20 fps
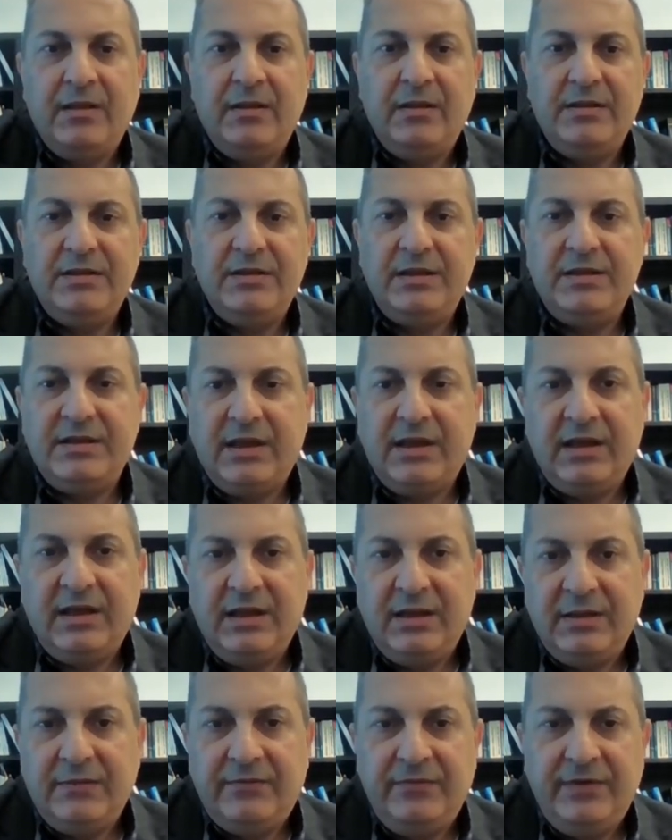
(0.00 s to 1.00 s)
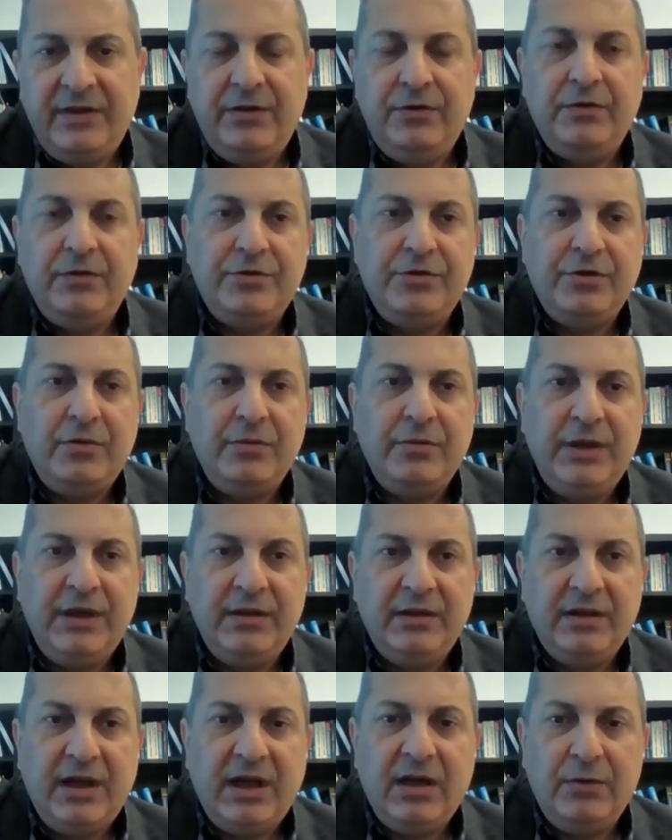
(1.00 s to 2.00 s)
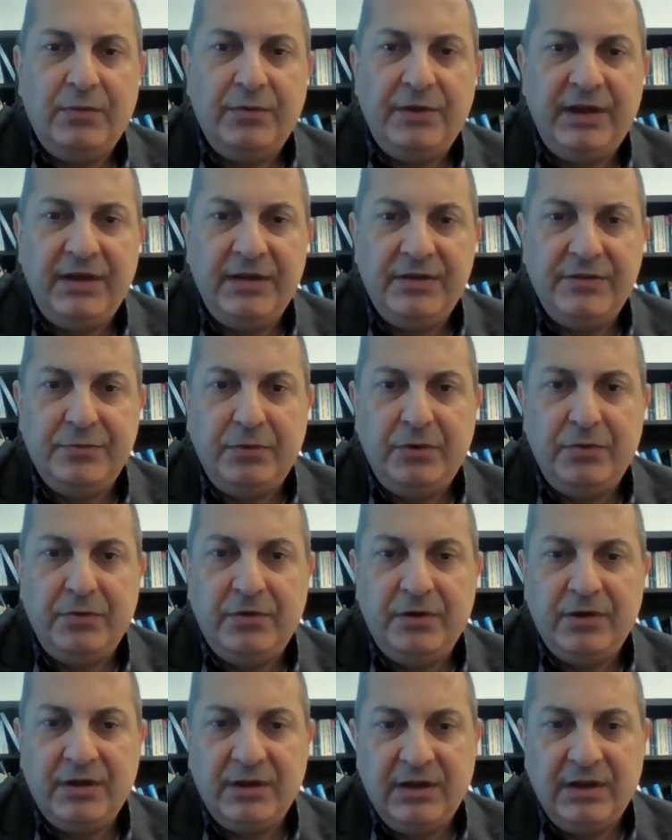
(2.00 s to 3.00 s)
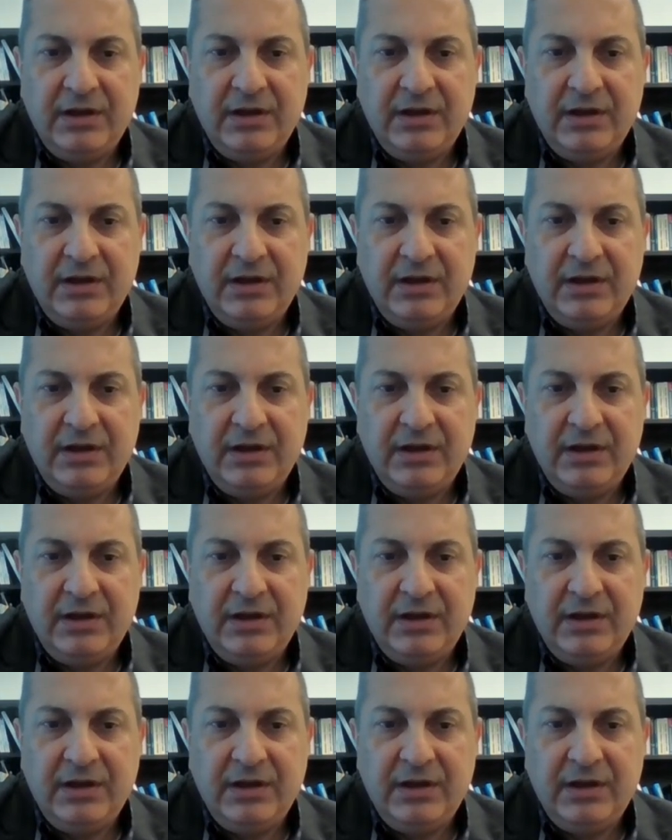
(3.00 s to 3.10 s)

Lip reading: This is a video showing how things will work